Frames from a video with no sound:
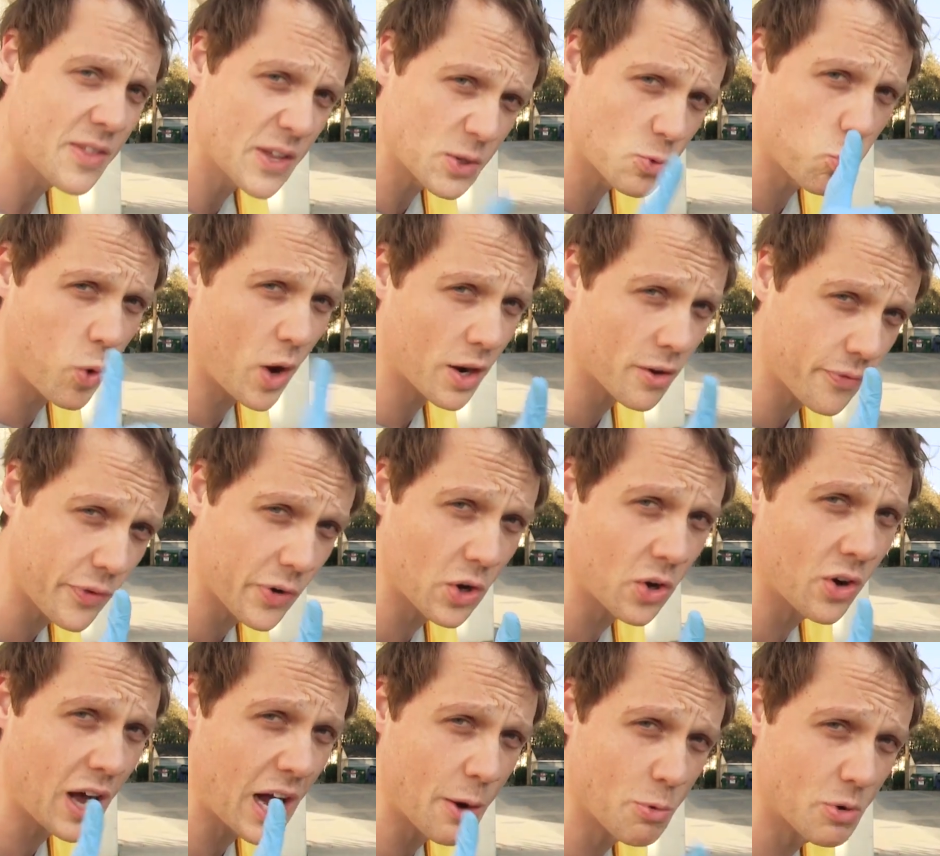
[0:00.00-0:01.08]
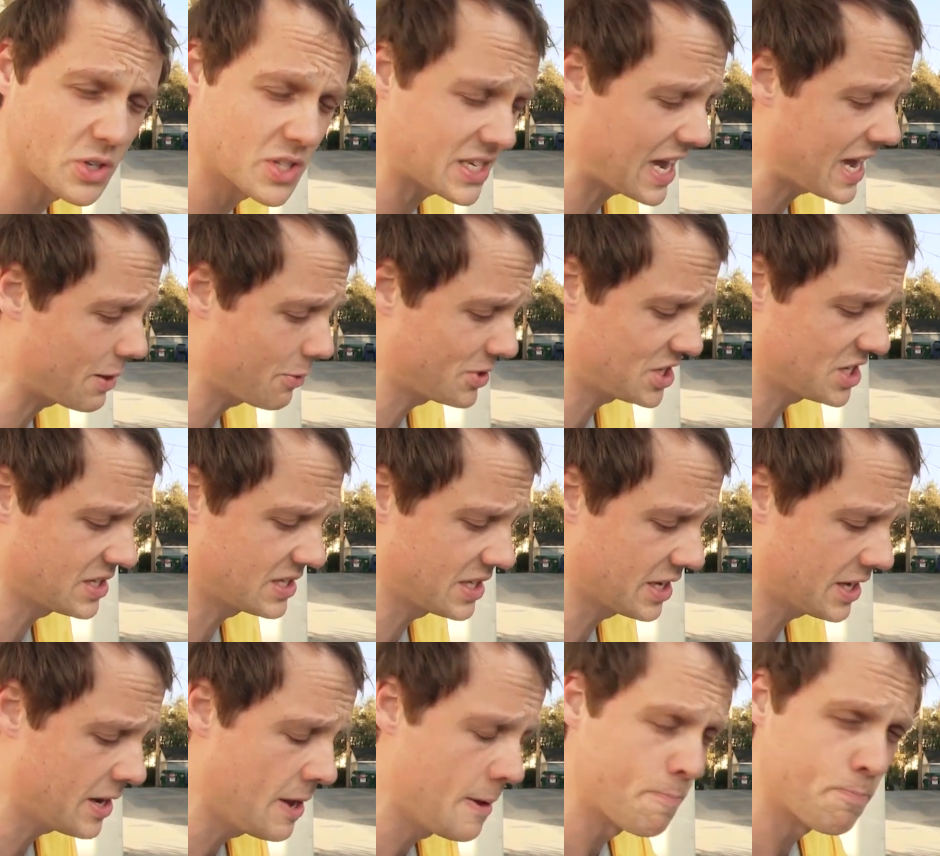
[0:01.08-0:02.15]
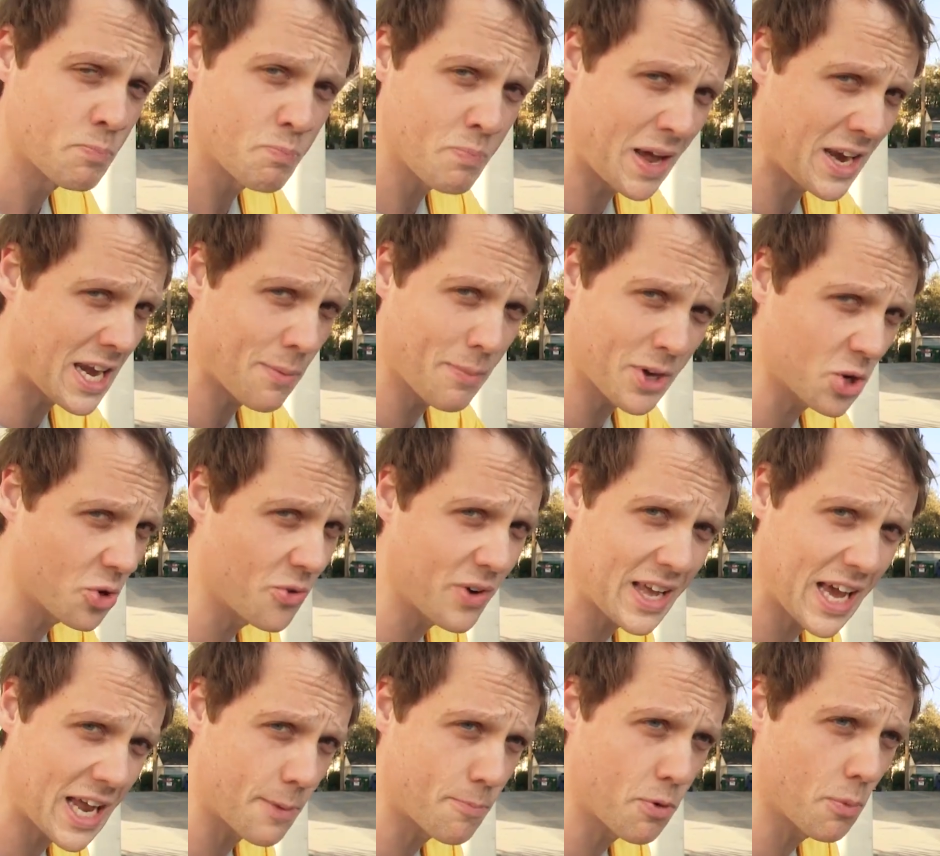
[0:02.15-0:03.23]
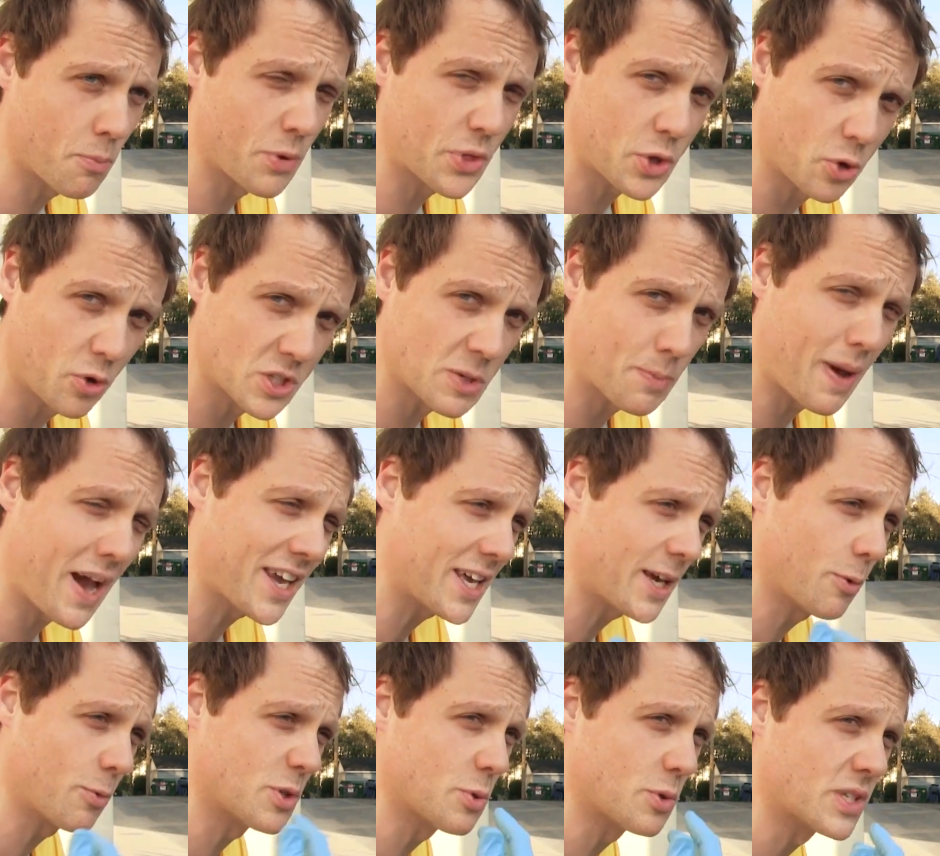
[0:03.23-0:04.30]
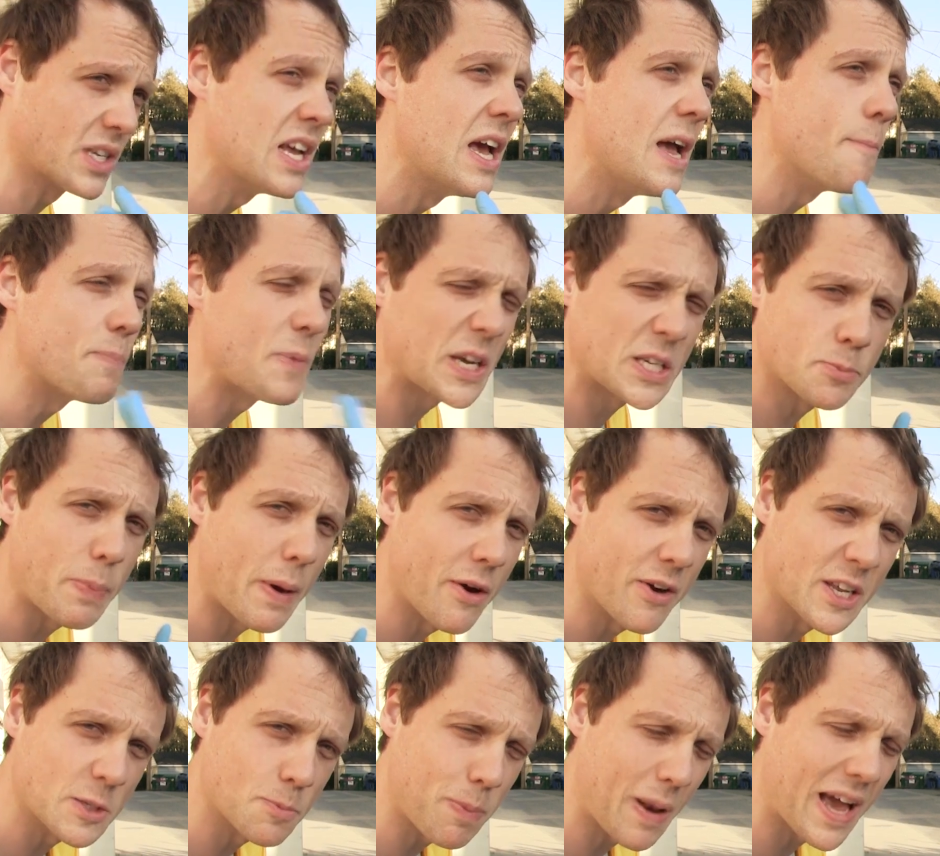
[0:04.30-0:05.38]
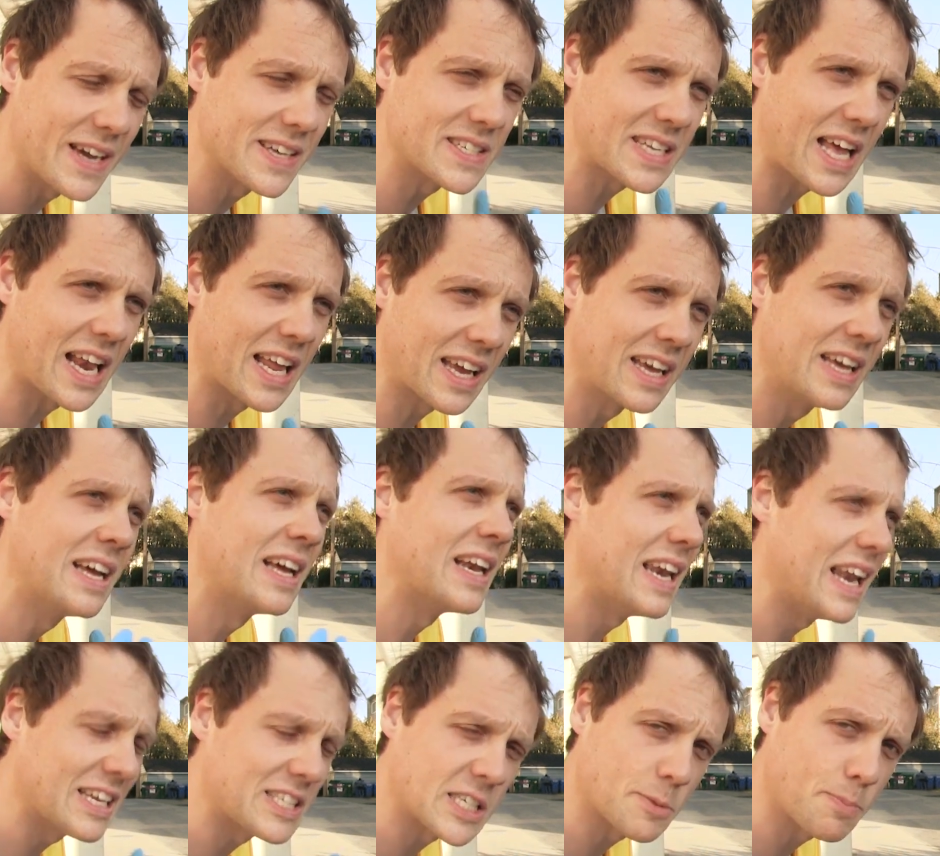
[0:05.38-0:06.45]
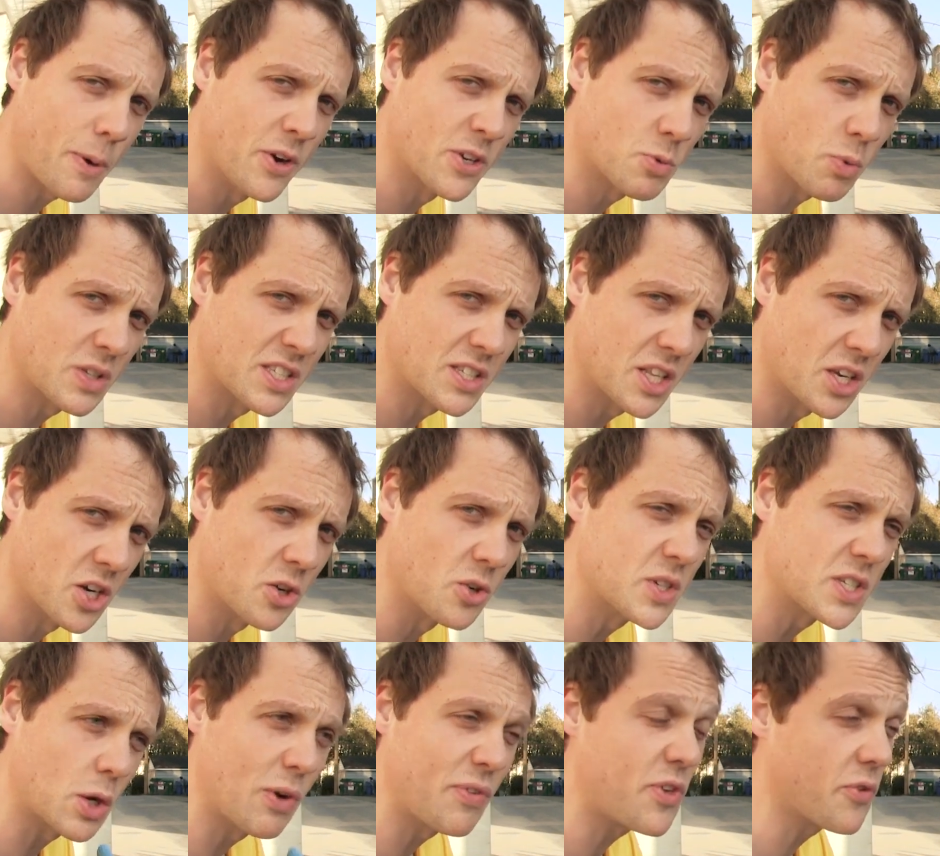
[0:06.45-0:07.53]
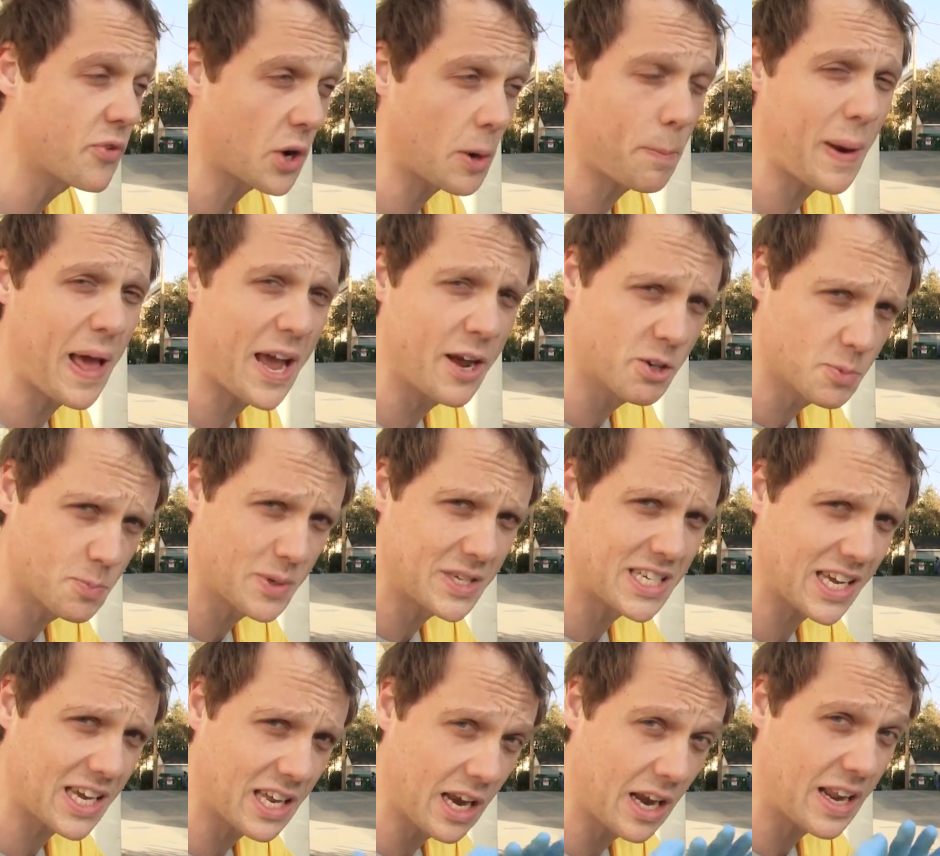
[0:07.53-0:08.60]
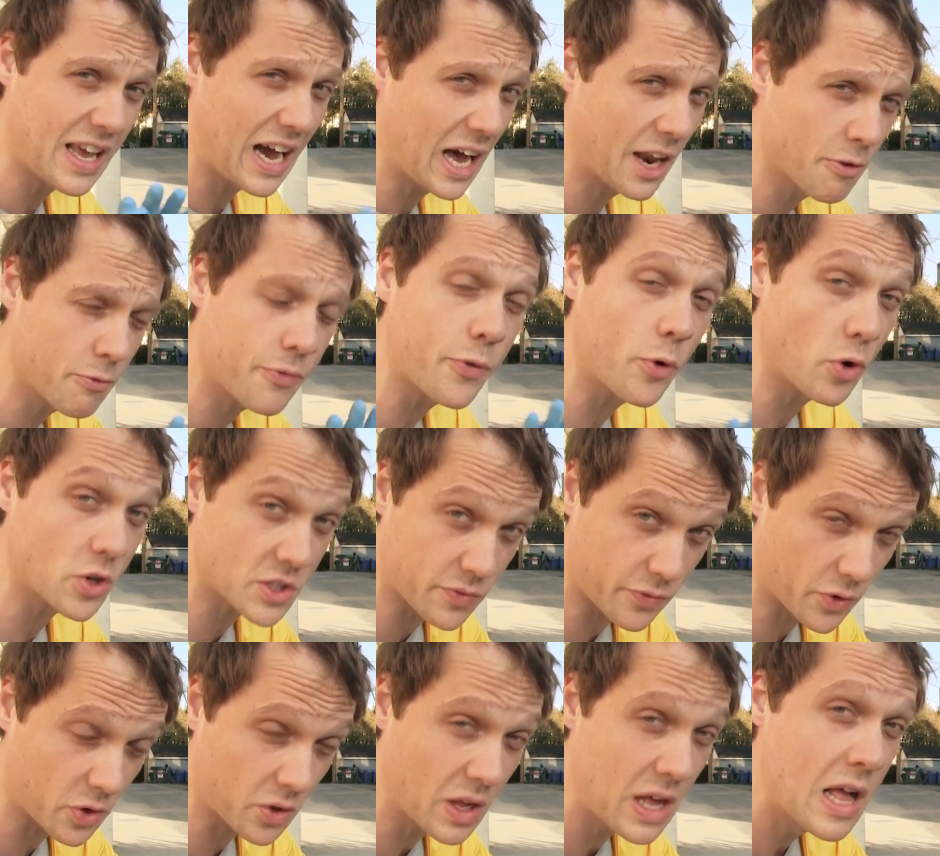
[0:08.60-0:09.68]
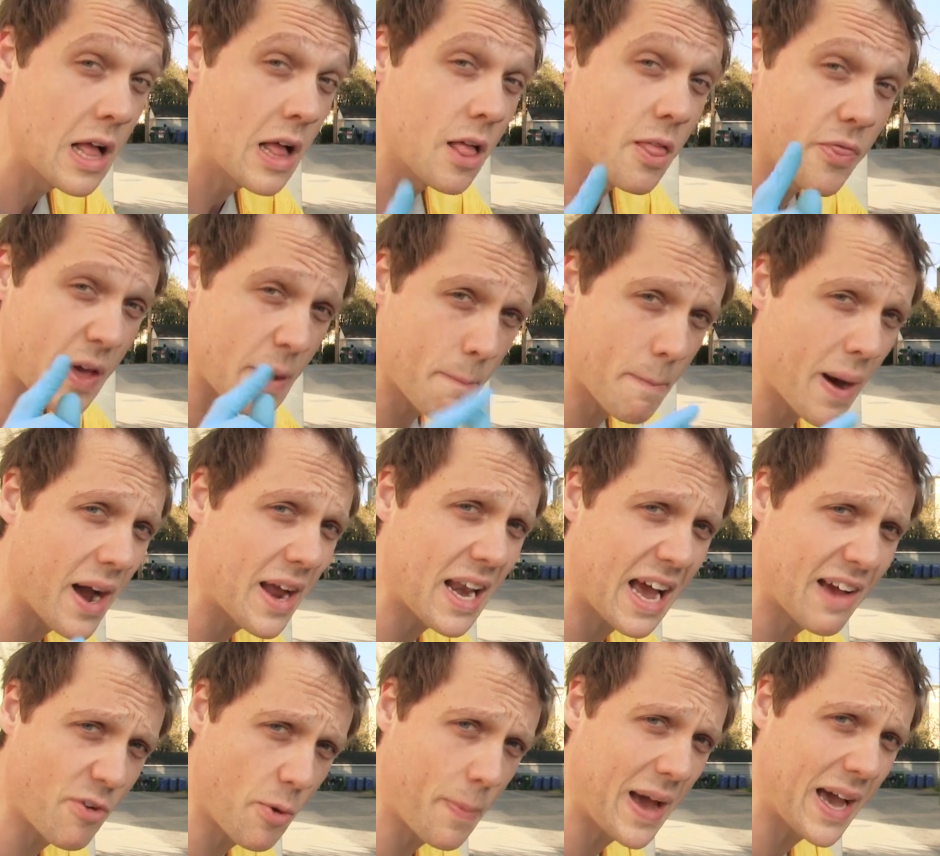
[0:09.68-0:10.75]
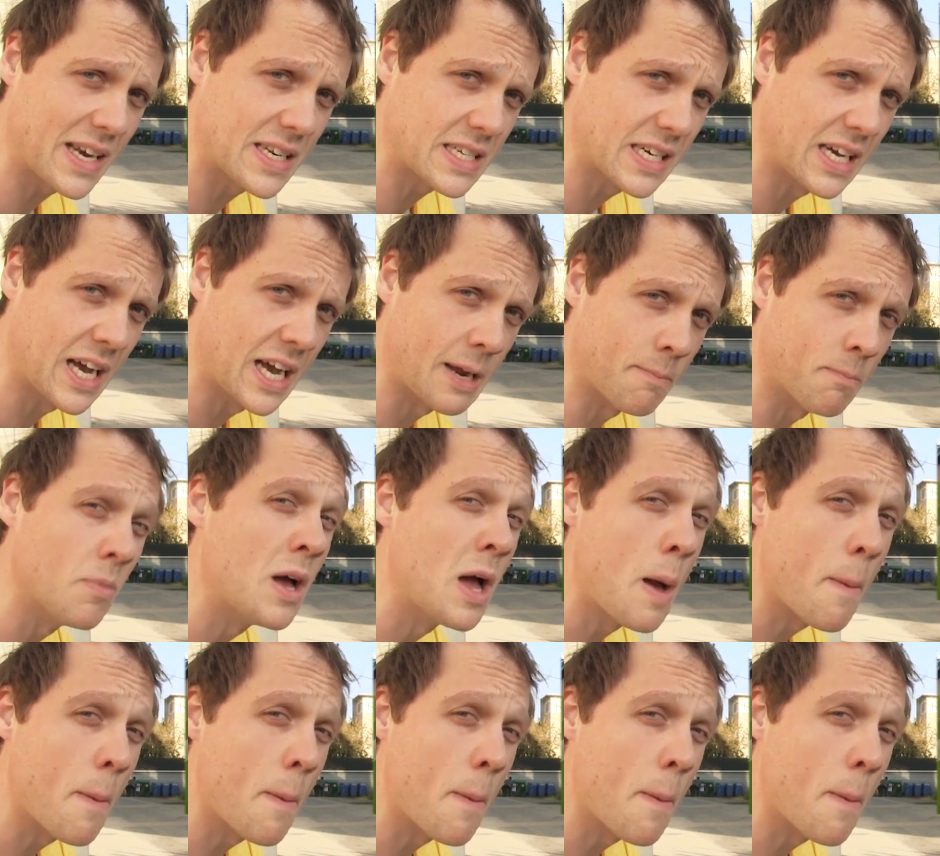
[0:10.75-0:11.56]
There's one flaw I will say, which is that Pandemic already had a problem with quarterbacking, which was experienced players telling less experienced ones to do. So if you've got a player who's particularly unforceful, they might have a bad time.